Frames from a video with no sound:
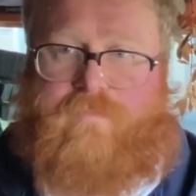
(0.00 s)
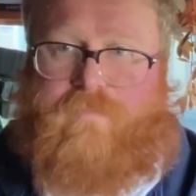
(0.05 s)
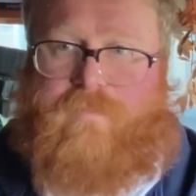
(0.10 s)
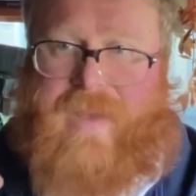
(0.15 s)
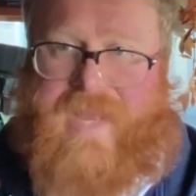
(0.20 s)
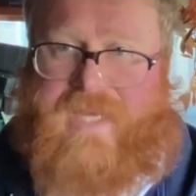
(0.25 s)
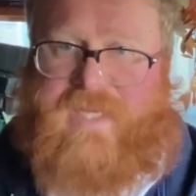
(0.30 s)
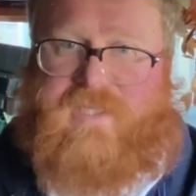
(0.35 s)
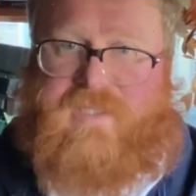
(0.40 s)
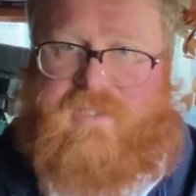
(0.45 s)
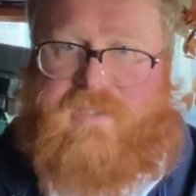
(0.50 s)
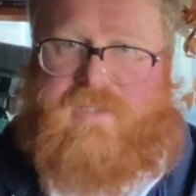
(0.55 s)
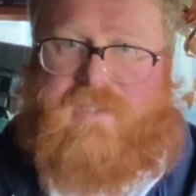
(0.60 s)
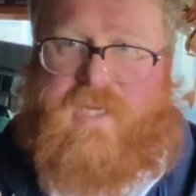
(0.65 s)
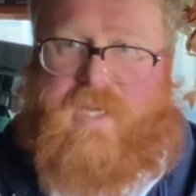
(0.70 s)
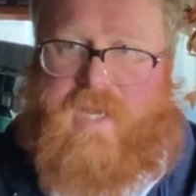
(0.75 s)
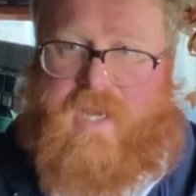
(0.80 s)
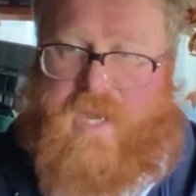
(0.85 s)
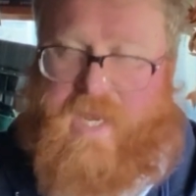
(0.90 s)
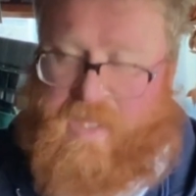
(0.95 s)
base
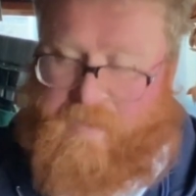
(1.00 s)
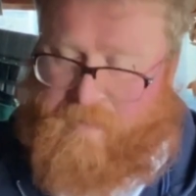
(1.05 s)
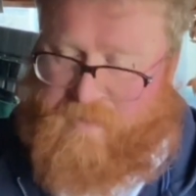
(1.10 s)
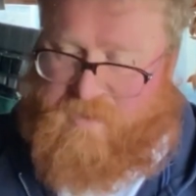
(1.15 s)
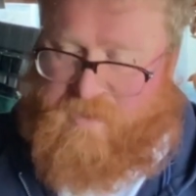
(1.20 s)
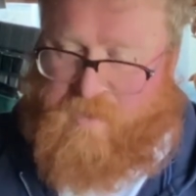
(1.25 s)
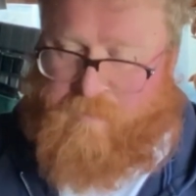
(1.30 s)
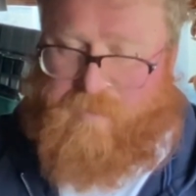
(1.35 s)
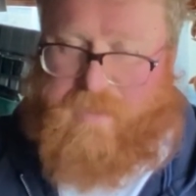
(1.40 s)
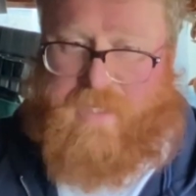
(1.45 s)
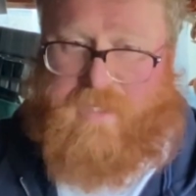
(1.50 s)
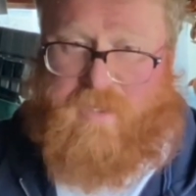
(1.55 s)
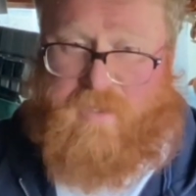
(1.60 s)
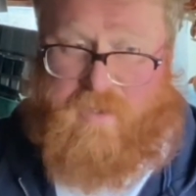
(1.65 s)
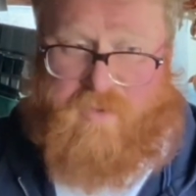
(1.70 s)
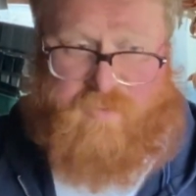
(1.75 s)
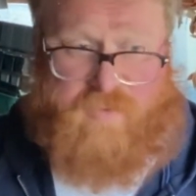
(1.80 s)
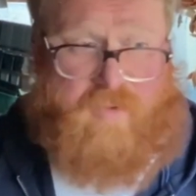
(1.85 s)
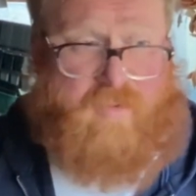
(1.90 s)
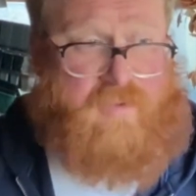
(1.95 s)
element of the plant, and
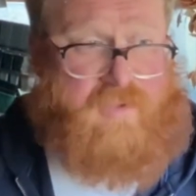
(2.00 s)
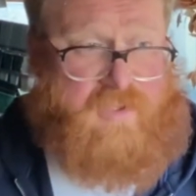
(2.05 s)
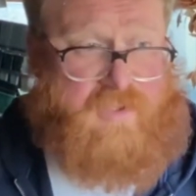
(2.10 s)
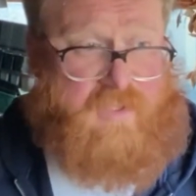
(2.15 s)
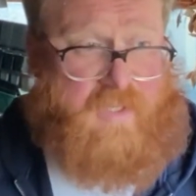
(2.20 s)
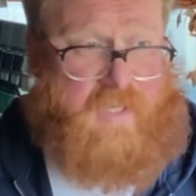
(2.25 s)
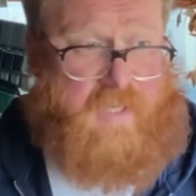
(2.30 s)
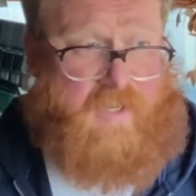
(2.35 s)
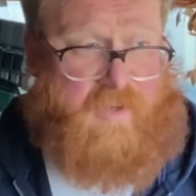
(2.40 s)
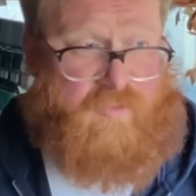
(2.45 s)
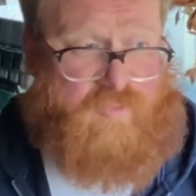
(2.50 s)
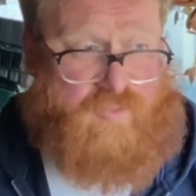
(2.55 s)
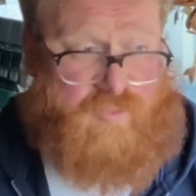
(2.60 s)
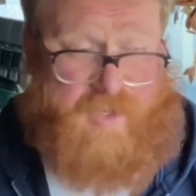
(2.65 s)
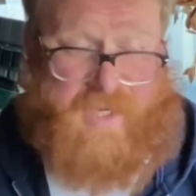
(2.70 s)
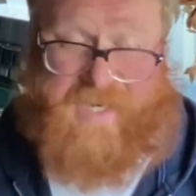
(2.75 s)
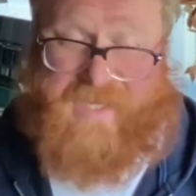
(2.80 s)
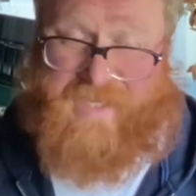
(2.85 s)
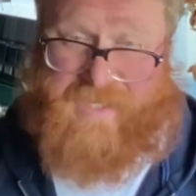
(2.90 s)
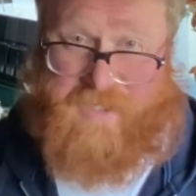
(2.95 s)
the roots
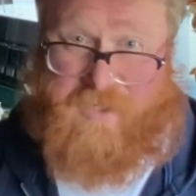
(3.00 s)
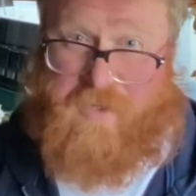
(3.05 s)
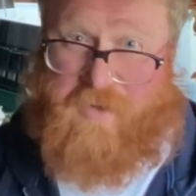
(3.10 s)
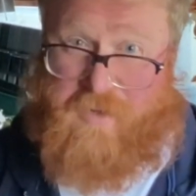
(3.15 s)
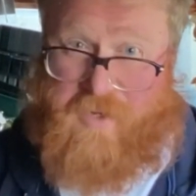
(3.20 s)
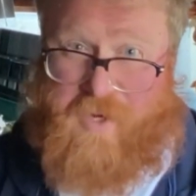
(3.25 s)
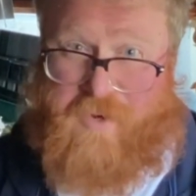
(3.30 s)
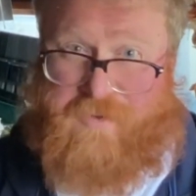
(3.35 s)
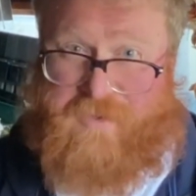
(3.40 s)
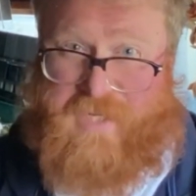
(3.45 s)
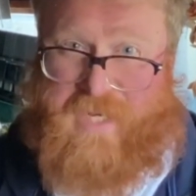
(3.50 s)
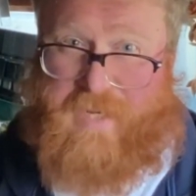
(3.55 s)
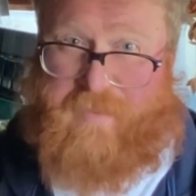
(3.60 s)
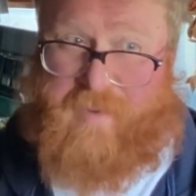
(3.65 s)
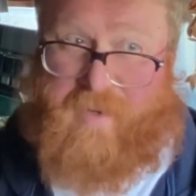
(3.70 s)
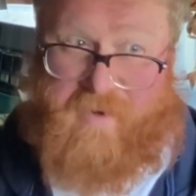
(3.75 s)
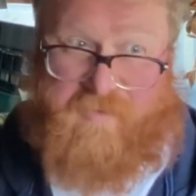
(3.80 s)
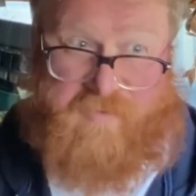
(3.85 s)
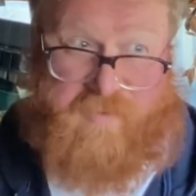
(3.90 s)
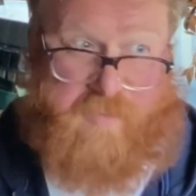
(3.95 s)
really do go deep.
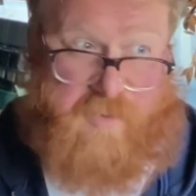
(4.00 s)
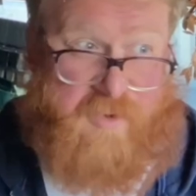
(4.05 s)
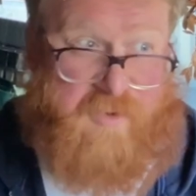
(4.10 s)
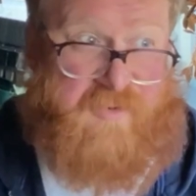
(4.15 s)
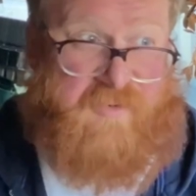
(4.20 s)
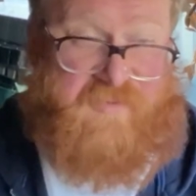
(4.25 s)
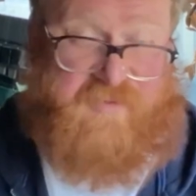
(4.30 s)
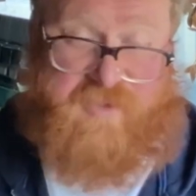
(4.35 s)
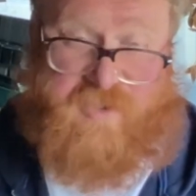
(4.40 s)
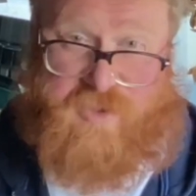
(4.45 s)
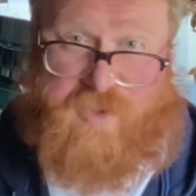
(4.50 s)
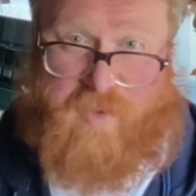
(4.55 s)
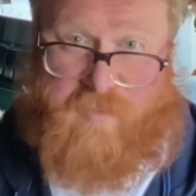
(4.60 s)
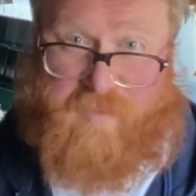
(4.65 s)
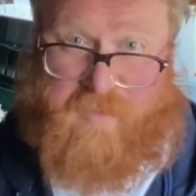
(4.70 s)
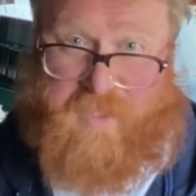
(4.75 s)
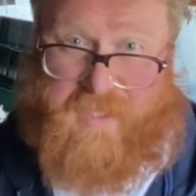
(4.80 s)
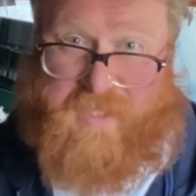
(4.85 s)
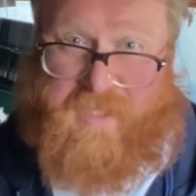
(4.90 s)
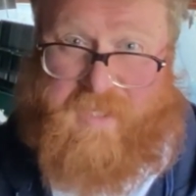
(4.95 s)
I removed
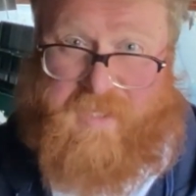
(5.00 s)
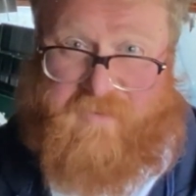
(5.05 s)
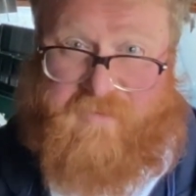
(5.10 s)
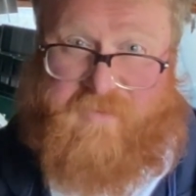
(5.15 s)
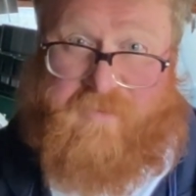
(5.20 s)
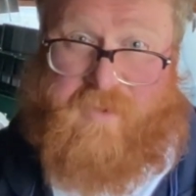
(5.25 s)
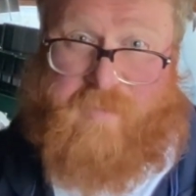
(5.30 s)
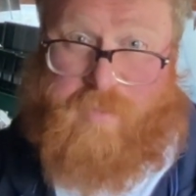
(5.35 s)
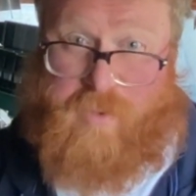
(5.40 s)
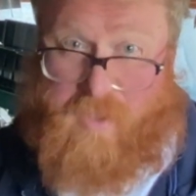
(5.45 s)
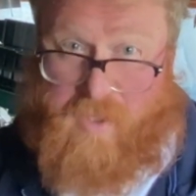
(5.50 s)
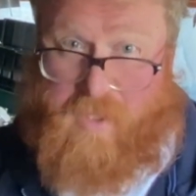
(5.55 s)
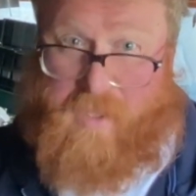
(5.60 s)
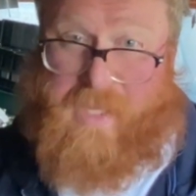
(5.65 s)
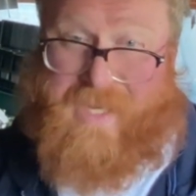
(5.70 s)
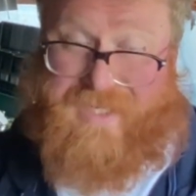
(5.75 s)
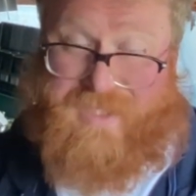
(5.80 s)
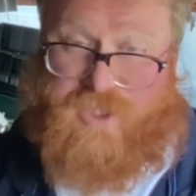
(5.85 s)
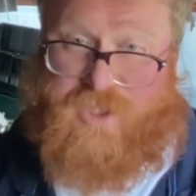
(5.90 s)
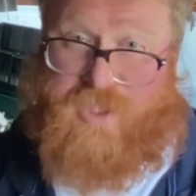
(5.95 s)
some from the plot
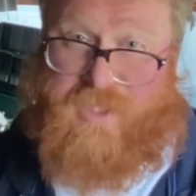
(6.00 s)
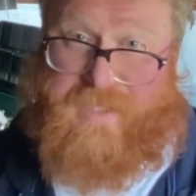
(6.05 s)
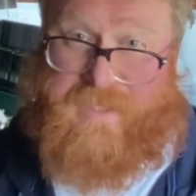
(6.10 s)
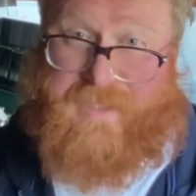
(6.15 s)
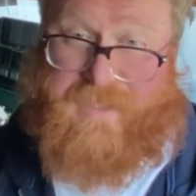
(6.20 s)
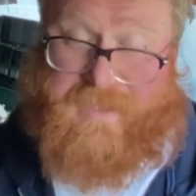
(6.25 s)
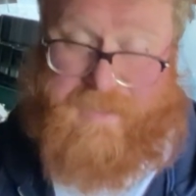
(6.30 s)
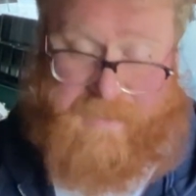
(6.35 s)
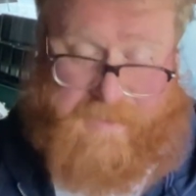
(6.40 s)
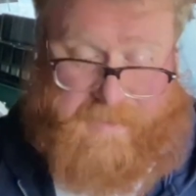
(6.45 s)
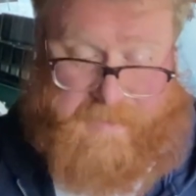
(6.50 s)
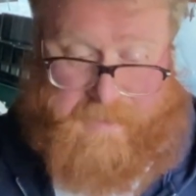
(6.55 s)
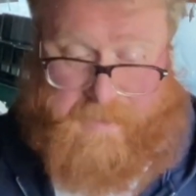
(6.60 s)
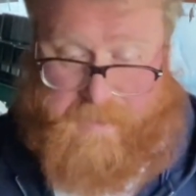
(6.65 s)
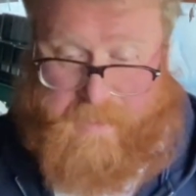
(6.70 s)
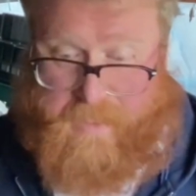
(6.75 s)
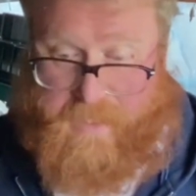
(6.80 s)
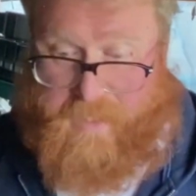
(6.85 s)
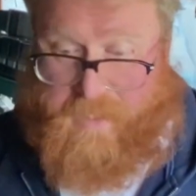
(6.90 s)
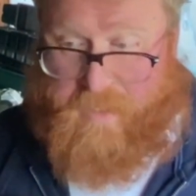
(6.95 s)
last year
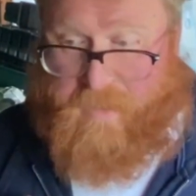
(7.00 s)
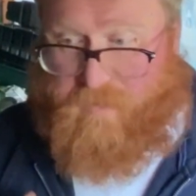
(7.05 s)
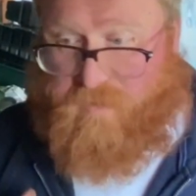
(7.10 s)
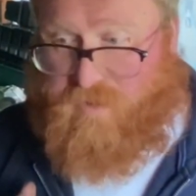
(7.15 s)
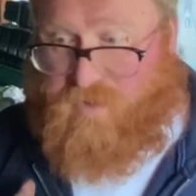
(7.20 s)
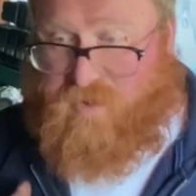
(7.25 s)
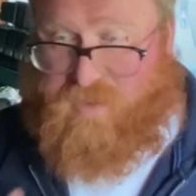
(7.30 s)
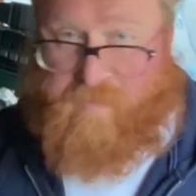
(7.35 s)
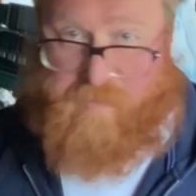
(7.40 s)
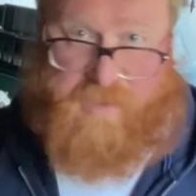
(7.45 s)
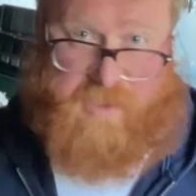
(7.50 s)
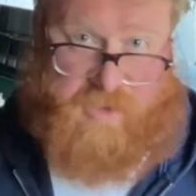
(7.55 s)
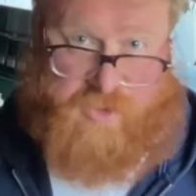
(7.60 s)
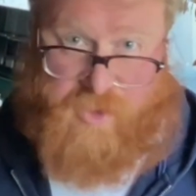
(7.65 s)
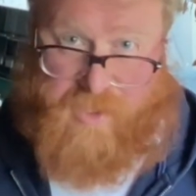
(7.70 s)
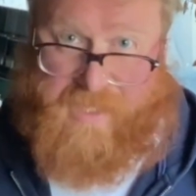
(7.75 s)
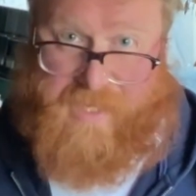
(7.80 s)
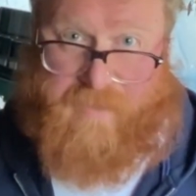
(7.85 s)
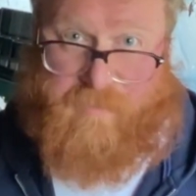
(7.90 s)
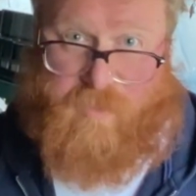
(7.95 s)
simply to
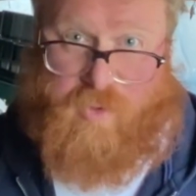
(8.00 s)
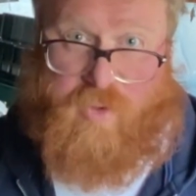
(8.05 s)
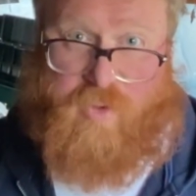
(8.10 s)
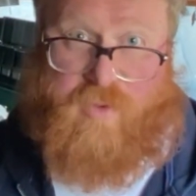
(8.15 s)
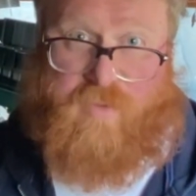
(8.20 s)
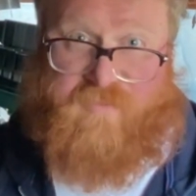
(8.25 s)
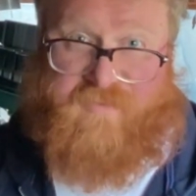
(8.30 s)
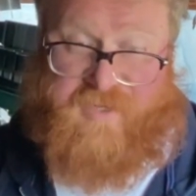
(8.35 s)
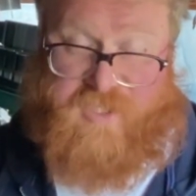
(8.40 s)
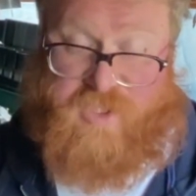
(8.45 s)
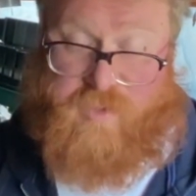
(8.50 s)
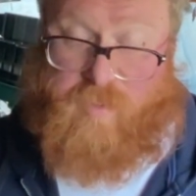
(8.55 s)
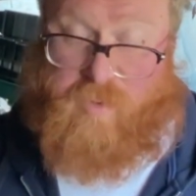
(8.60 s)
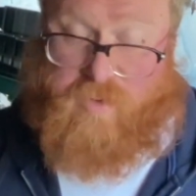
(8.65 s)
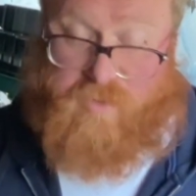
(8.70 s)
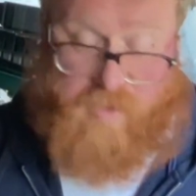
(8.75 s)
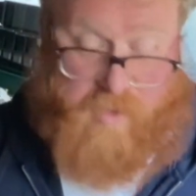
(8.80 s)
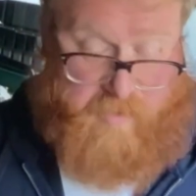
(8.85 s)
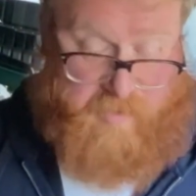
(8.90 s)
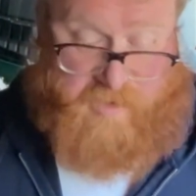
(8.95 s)
try and get more vegetable
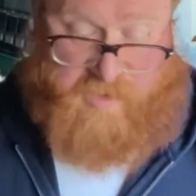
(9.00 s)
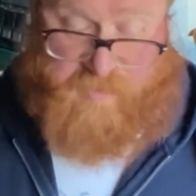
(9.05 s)
growing